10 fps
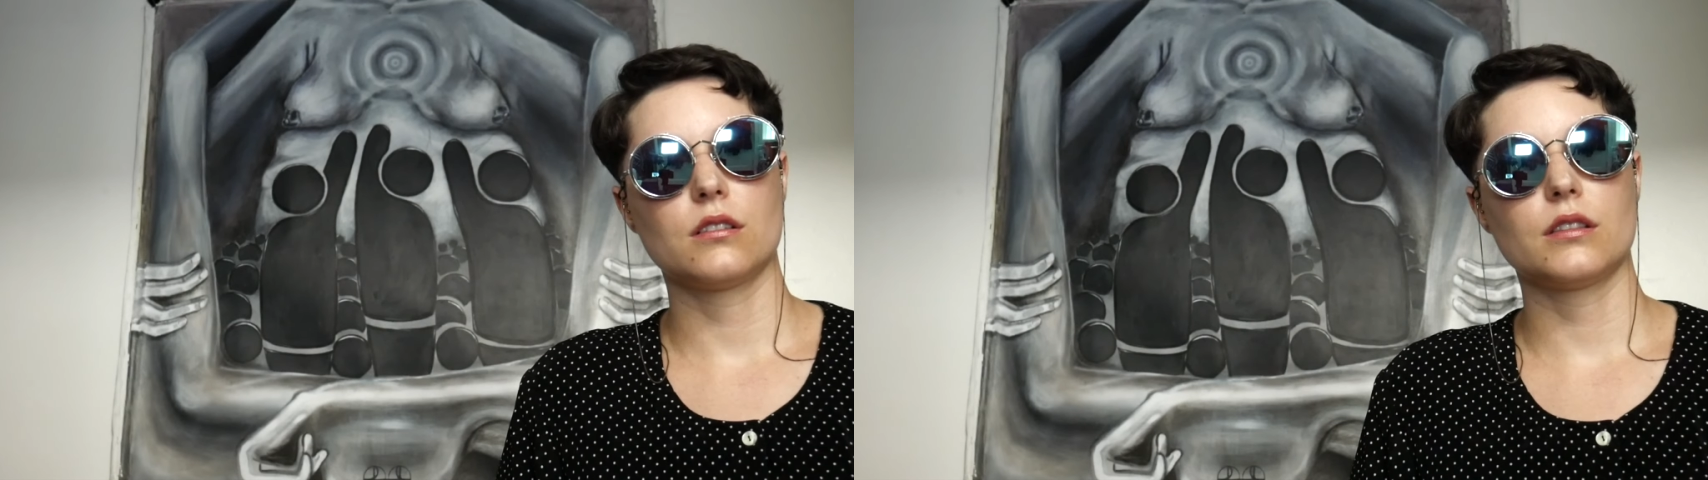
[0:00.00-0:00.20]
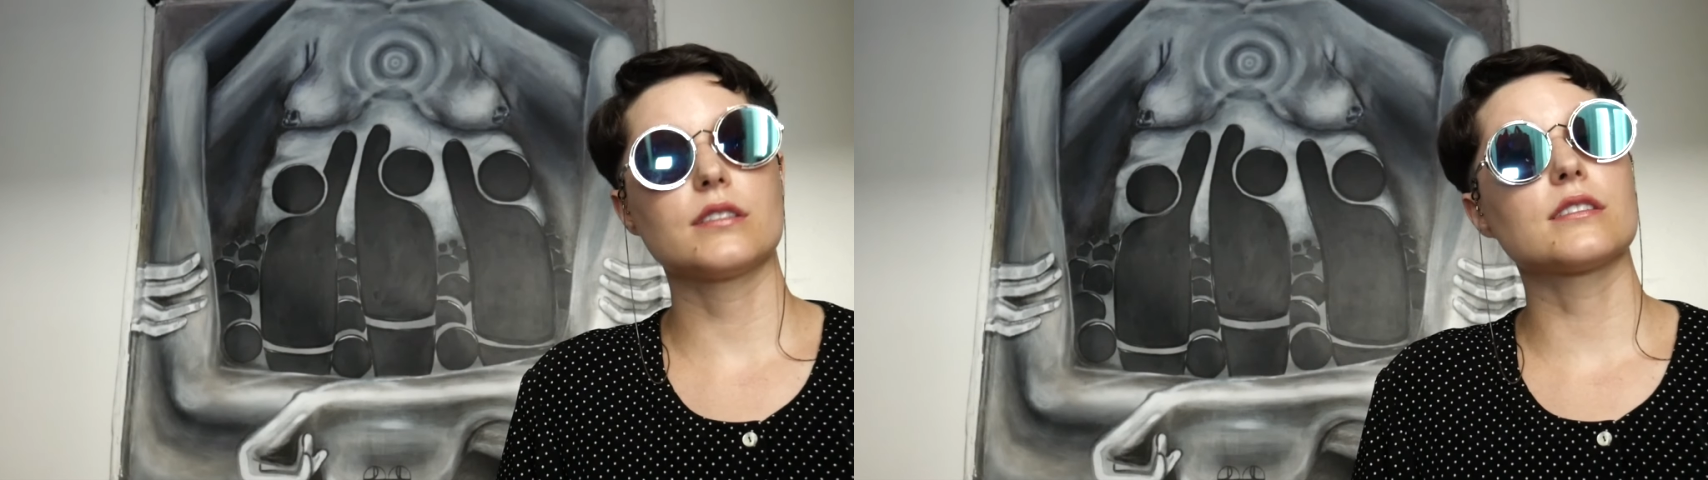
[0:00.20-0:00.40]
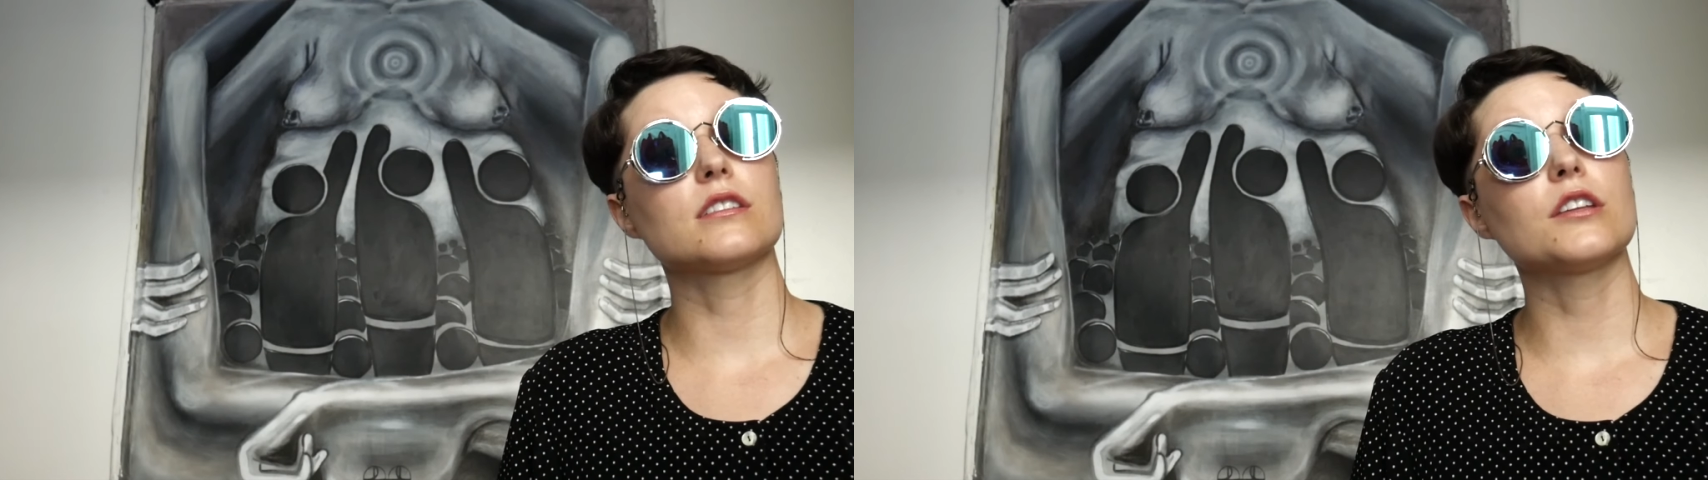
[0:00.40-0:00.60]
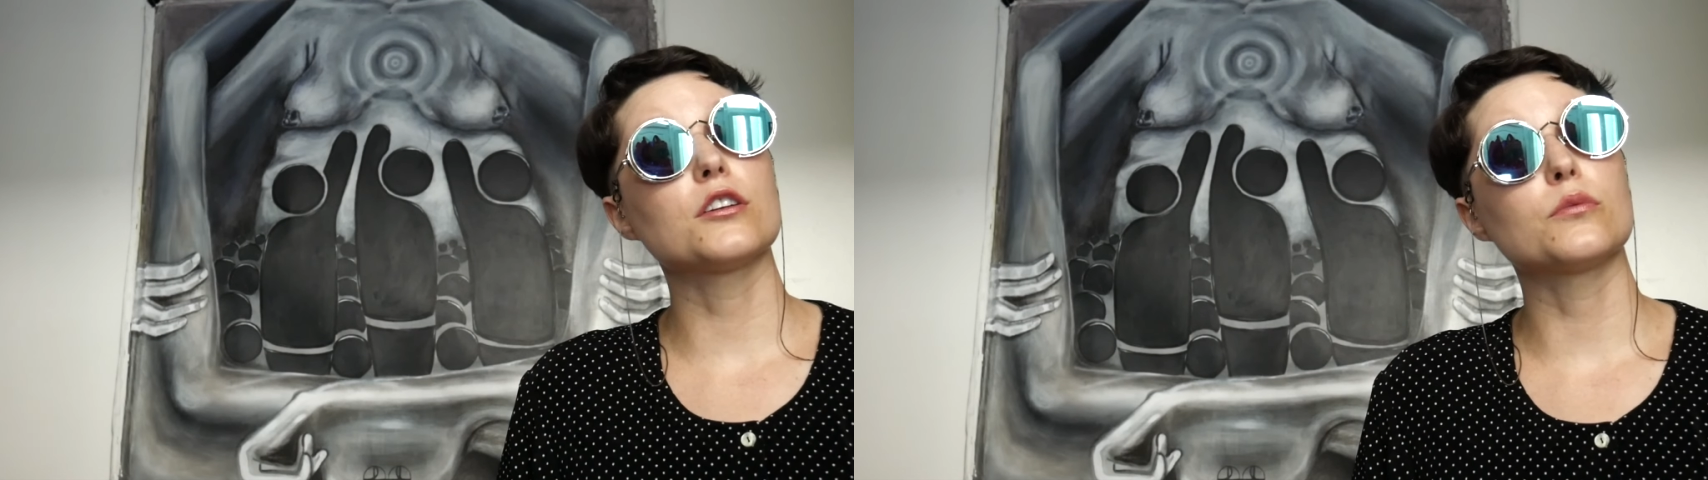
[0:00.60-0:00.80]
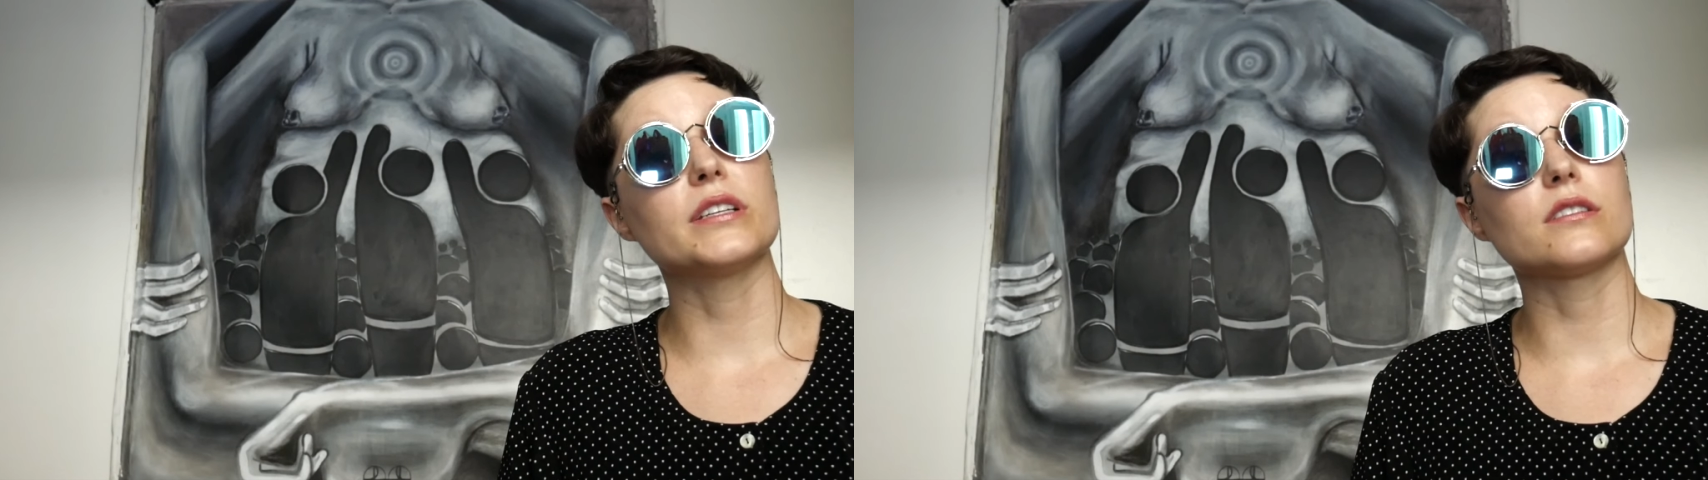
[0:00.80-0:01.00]
This is
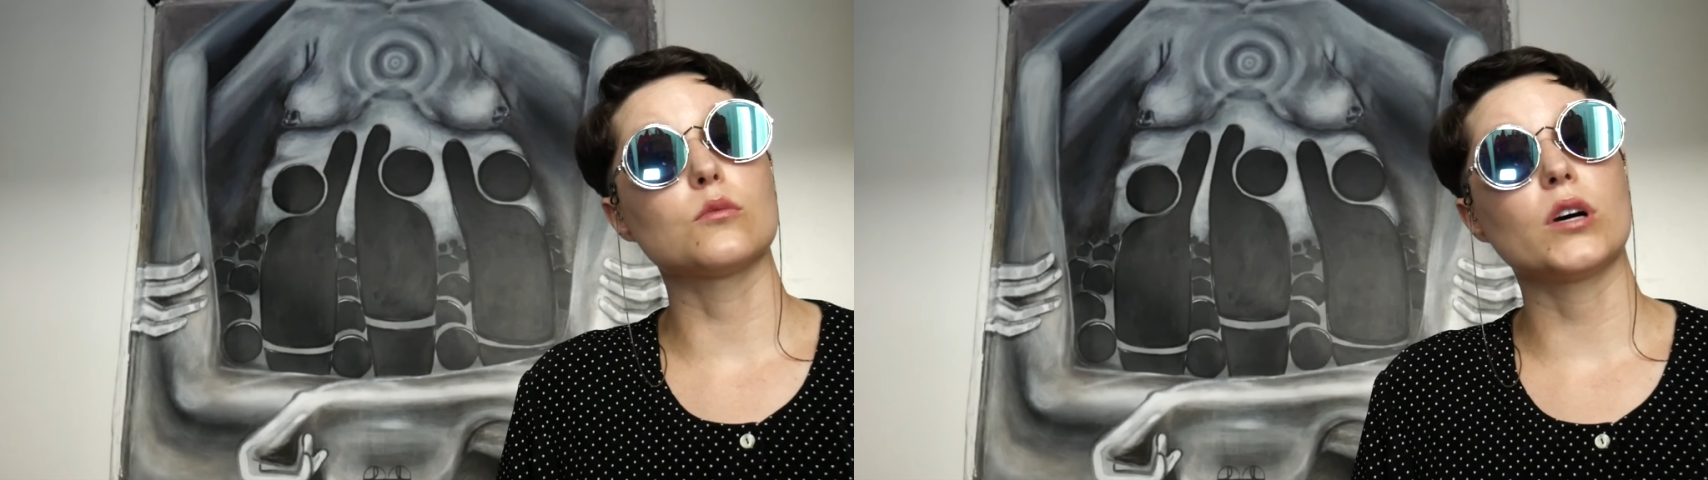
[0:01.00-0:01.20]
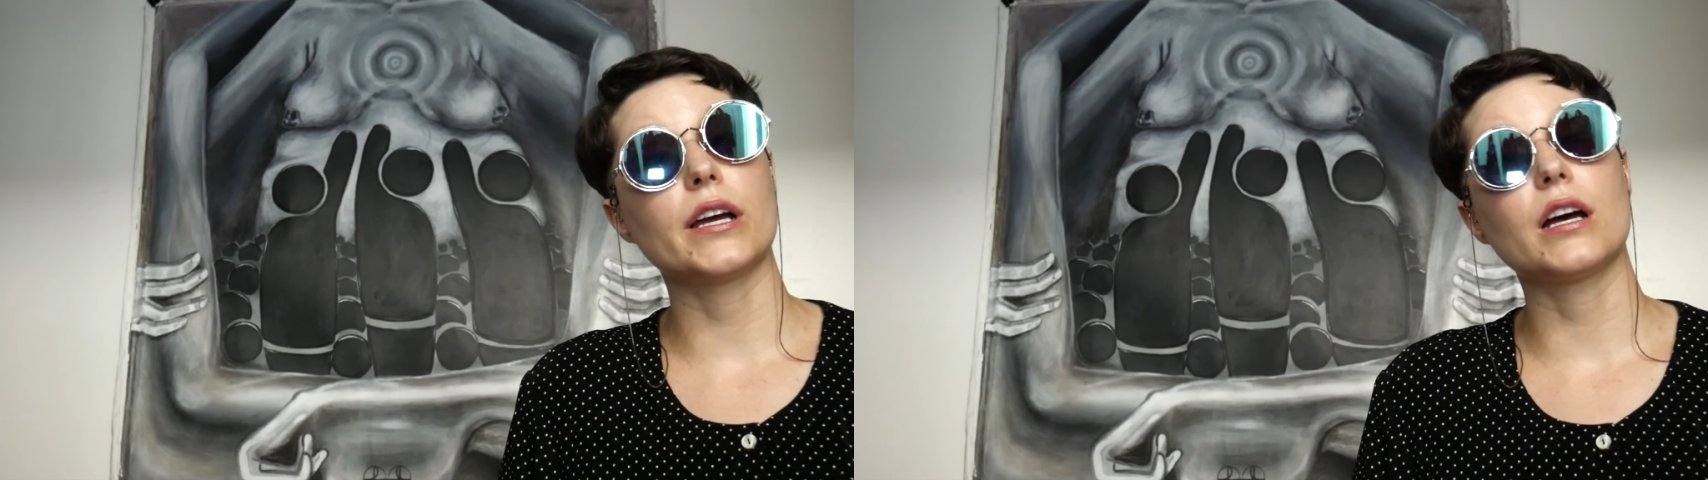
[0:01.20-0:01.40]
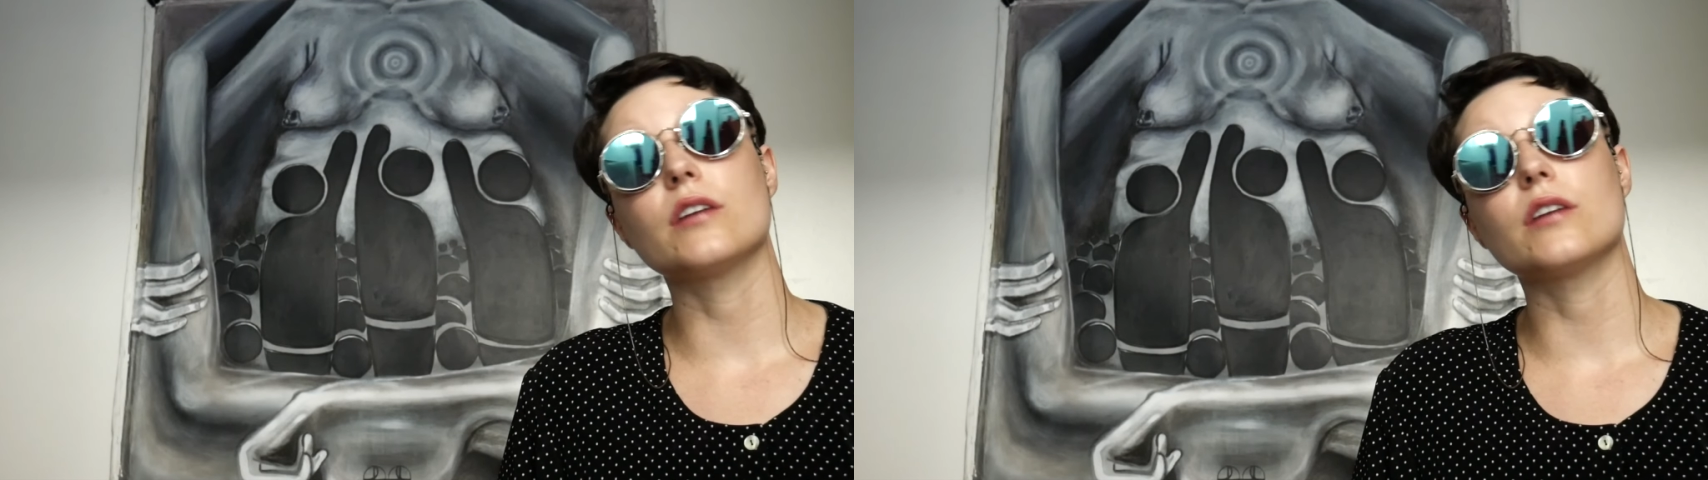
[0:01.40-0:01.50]
another reason why